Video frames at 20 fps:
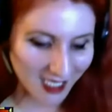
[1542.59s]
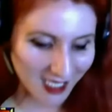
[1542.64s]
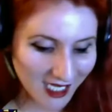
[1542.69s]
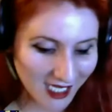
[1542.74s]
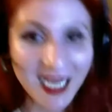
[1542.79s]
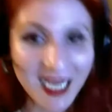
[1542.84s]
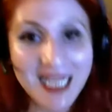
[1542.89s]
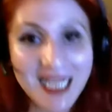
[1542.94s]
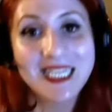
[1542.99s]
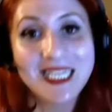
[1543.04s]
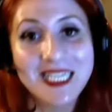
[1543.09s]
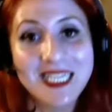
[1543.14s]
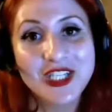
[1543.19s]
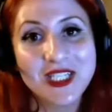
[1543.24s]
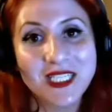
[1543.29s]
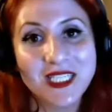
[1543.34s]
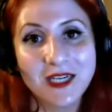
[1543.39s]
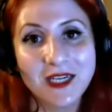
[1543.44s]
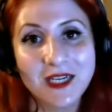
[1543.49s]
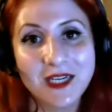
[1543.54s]
It just,
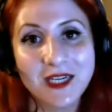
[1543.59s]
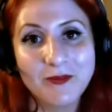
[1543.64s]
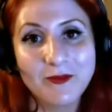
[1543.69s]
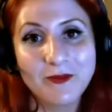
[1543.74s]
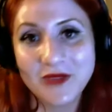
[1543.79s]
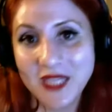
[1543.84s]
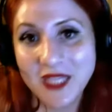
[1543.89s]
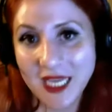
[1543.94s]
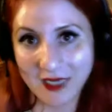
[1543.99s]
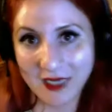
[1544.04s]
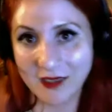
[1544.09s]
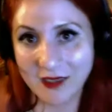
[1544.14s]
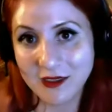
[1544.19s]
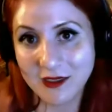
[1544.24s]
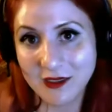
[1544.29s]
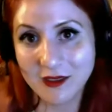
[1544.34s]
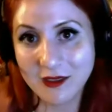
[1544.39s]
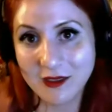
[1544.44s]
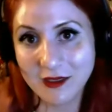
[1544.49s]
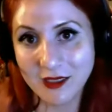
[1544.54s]
yeah,
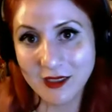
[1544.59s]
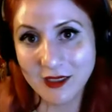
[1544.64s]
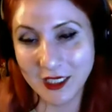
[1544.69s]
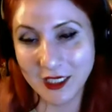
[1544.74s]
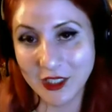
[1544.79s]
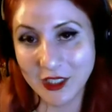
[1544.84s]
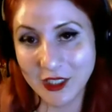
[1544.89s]
good